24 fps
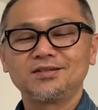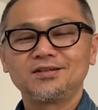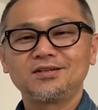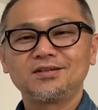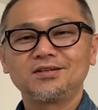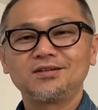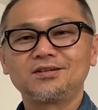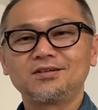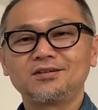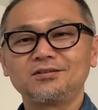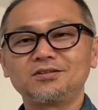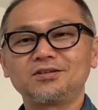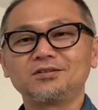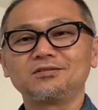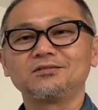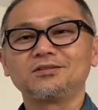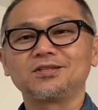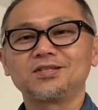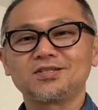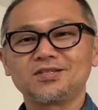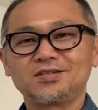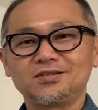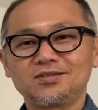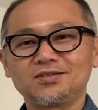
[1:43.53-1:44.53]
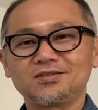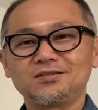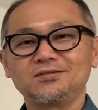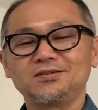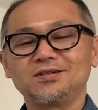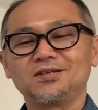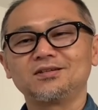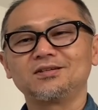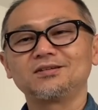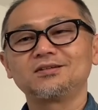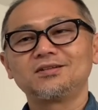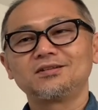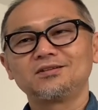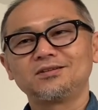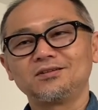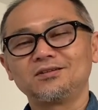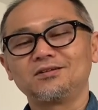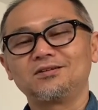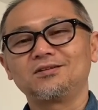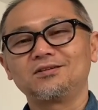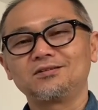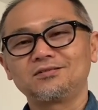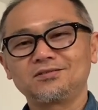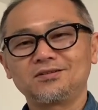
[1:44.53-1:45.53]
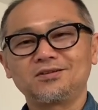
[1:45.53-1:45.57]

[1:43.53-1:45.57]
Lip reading: You know, you'll listen to a long,